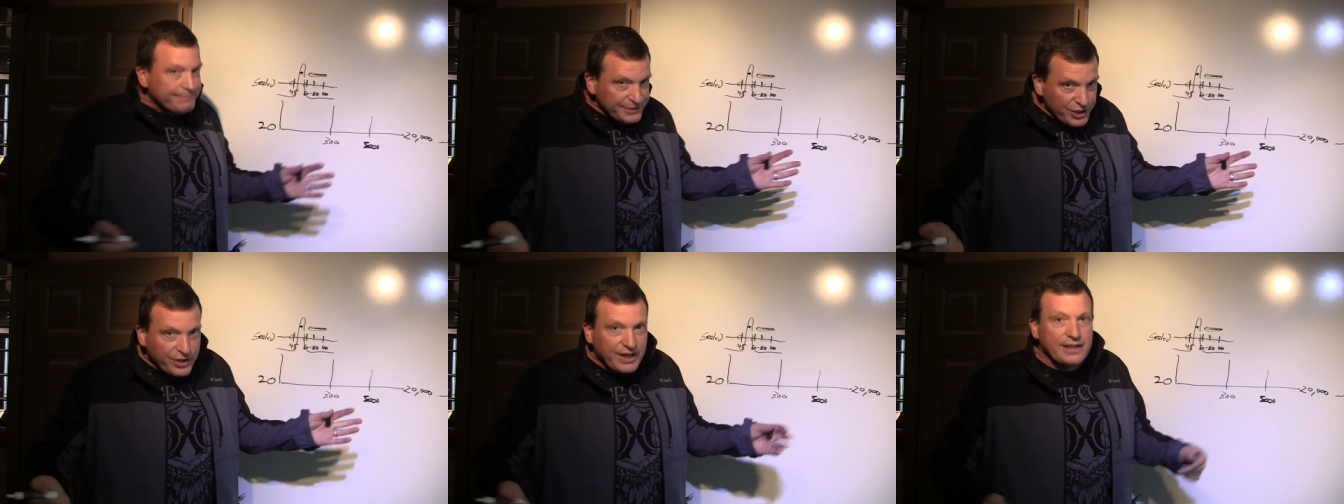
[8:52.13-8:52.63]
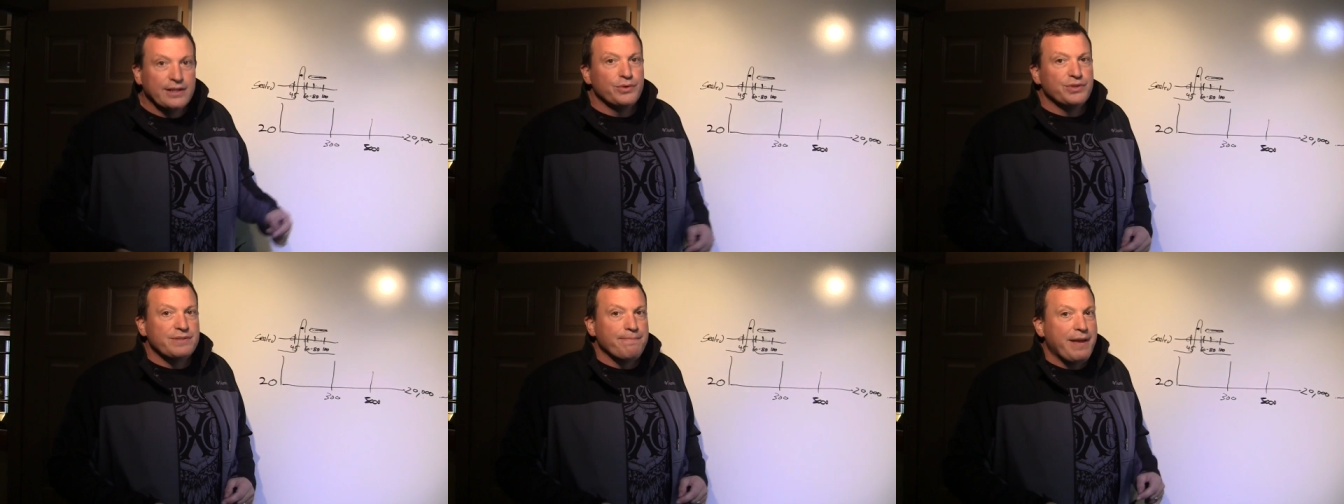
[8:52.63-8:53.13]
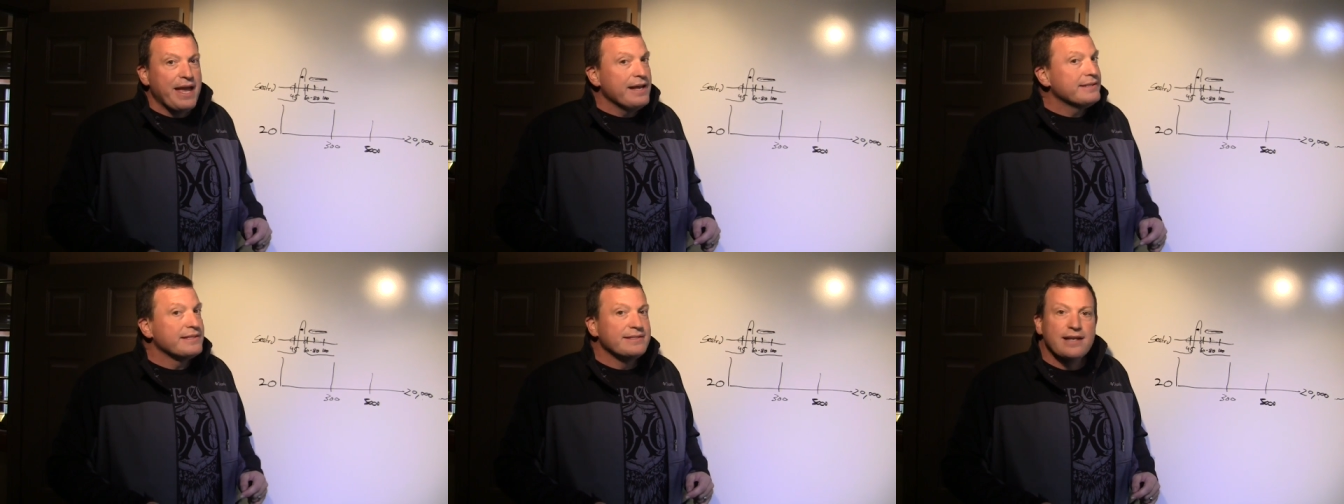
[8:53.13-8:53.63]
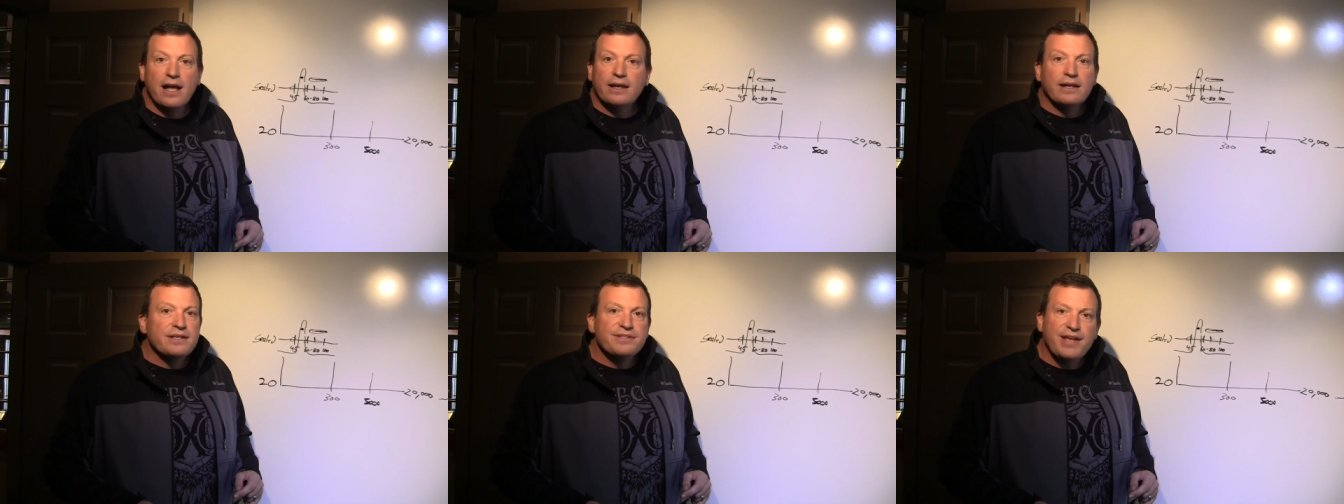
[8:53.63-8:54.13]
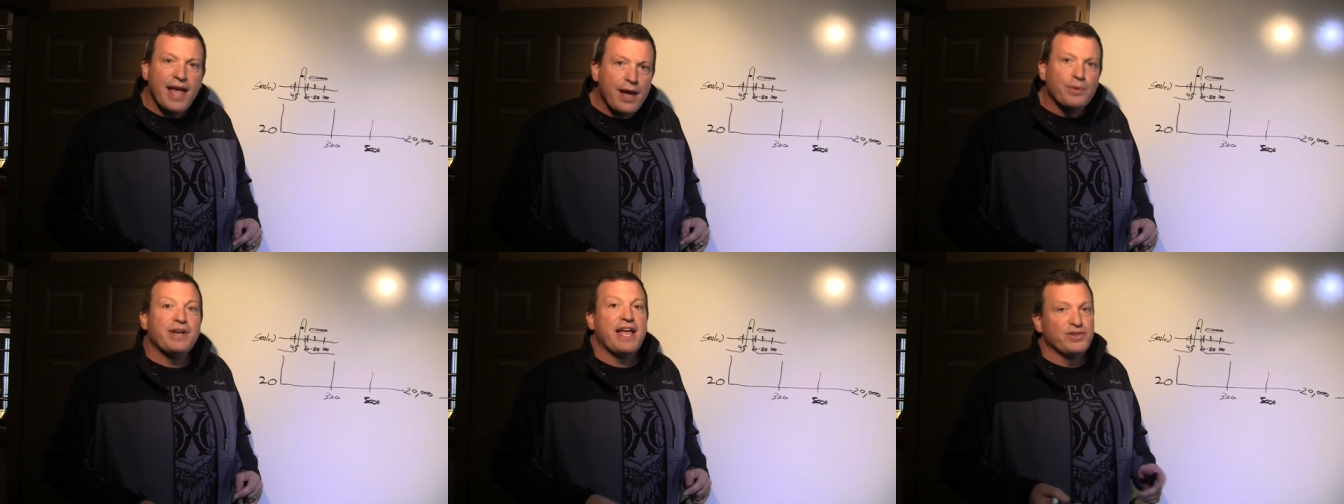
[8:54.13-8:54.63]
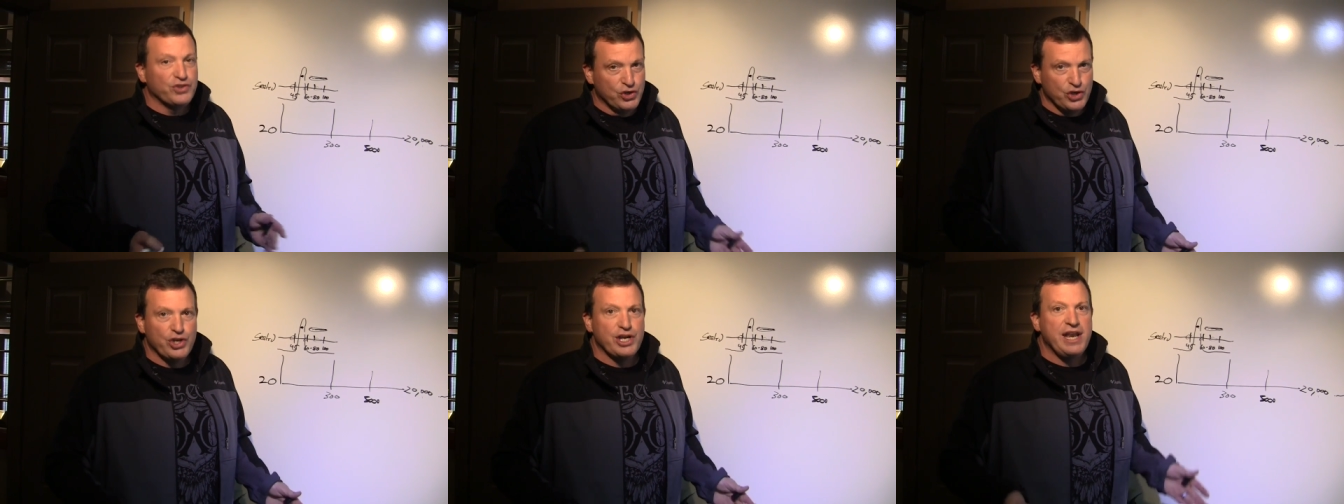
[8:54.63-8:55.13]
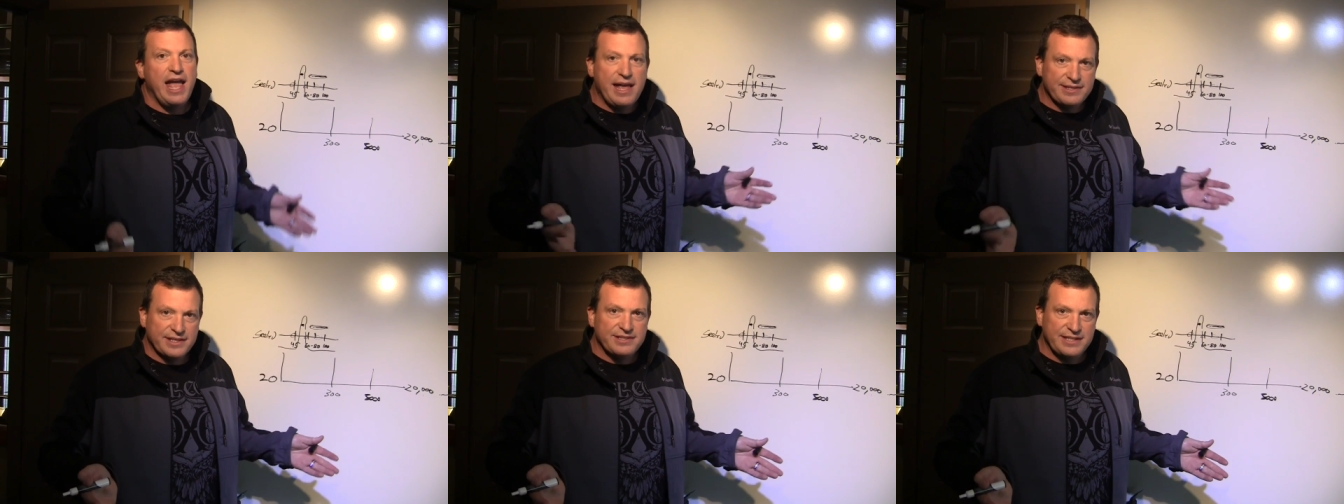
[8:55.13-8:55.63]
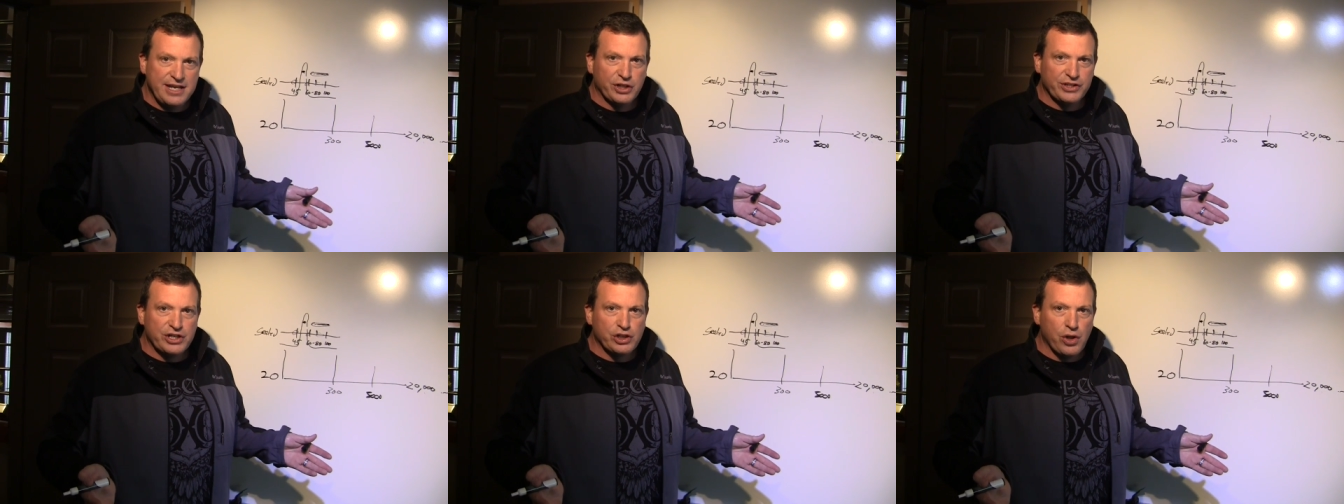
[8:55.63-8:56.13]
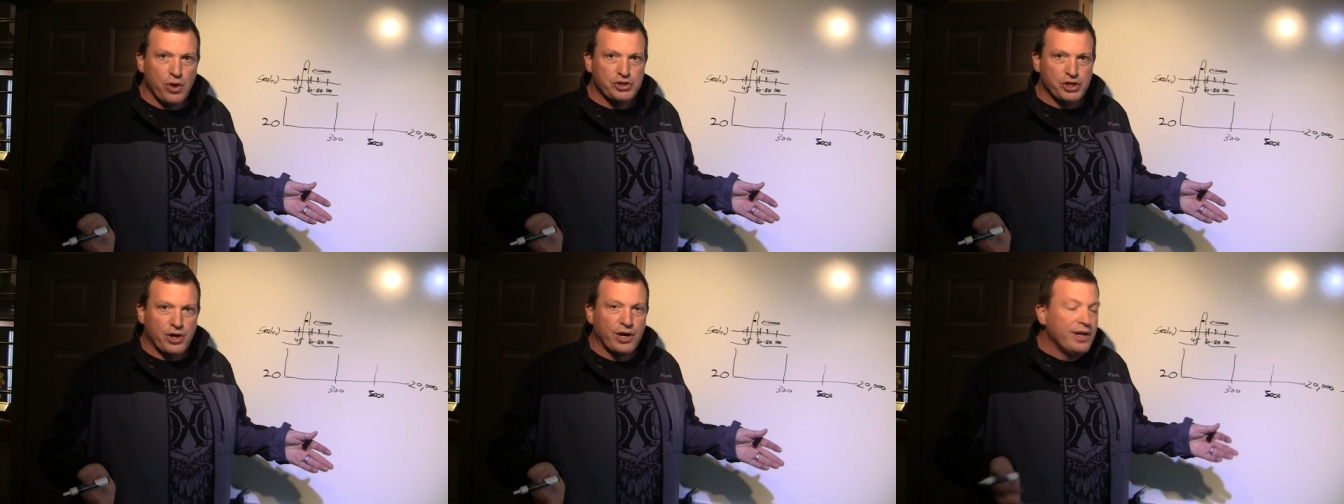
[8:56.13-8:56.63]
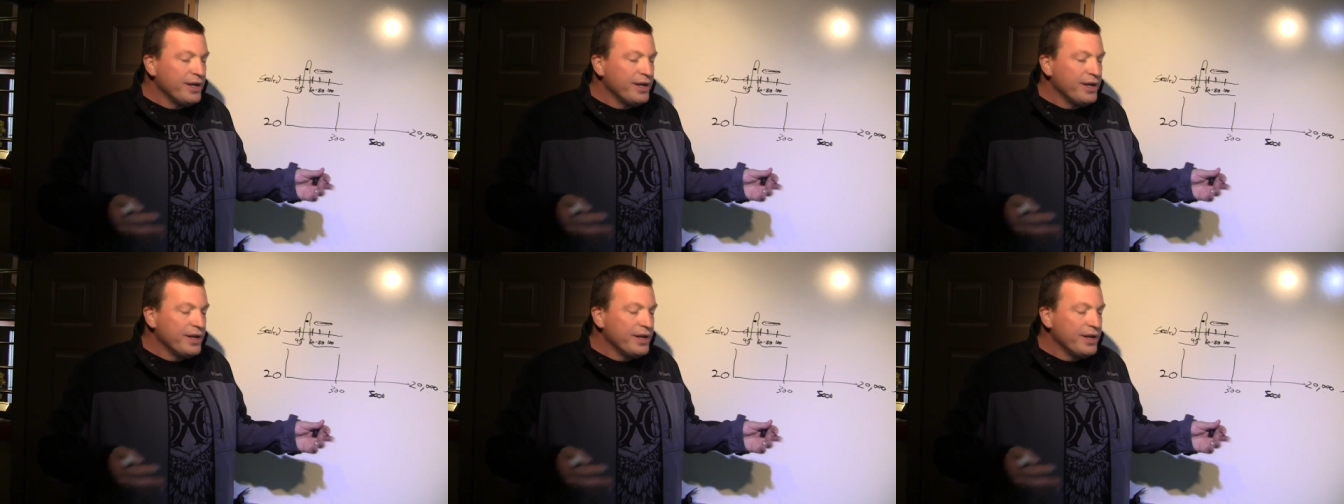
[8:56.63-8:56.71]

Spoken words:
You're going to lose some bass. It's not going to sound as good as a sealed enclosure.